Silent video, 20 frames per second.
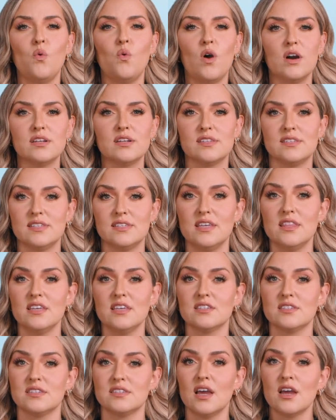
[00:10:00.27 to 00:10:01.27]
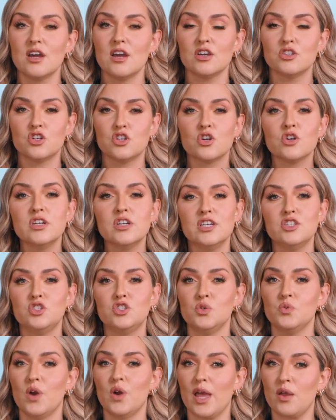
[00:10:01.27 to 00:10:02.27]
want to see this turn
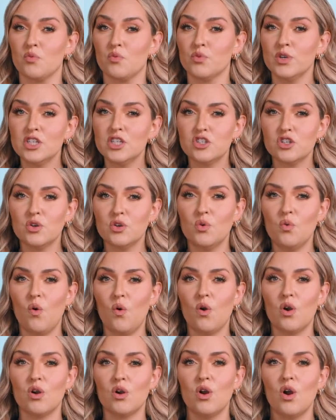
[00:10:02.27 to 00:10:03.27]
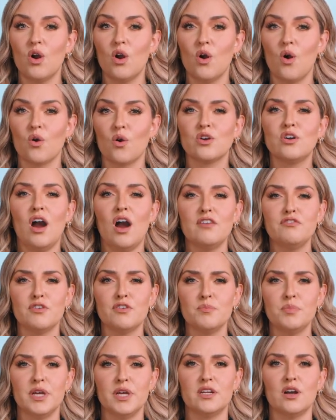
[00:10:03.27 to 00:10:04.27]
into a regional war, or God
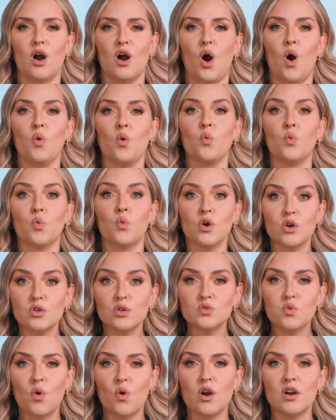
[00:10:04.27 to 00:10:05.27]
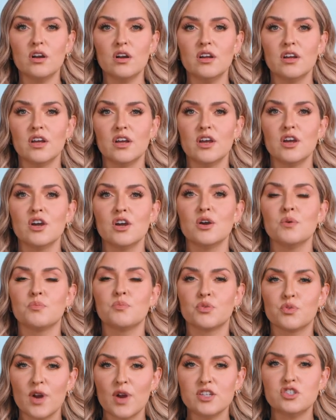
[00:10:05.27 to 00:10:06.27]
forbid, a world war,
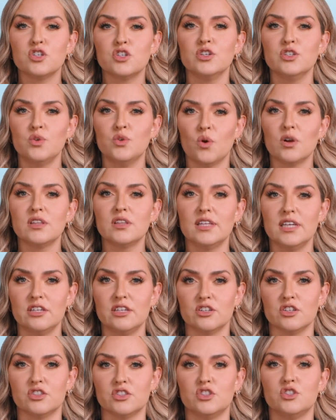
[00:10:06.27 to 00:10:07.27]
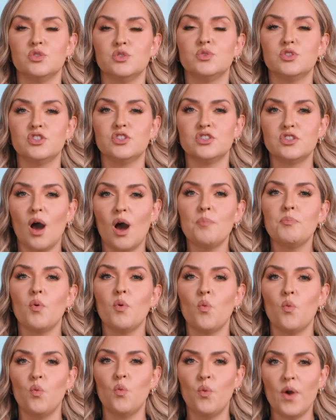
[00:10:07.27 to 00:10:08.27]
pressure your leaders to stop
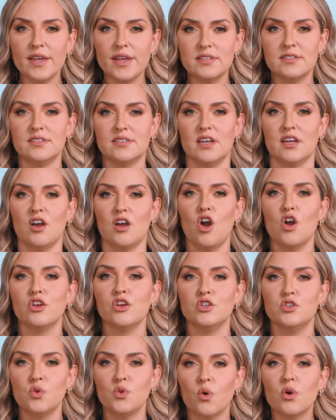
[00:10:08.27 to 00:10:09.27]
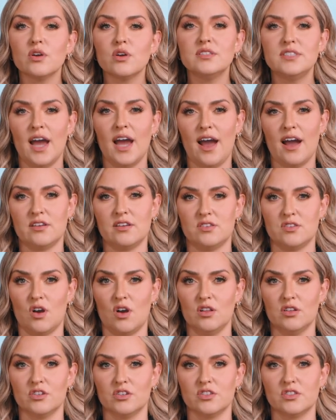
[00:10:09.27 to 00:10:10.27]
wasting your tax
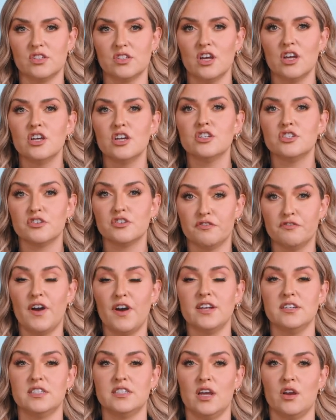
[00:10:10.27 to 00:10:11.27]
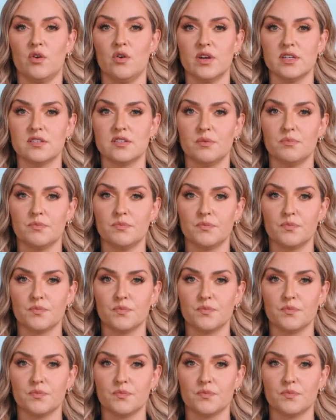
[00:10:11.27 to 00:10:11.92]
dollars to fund terrorism.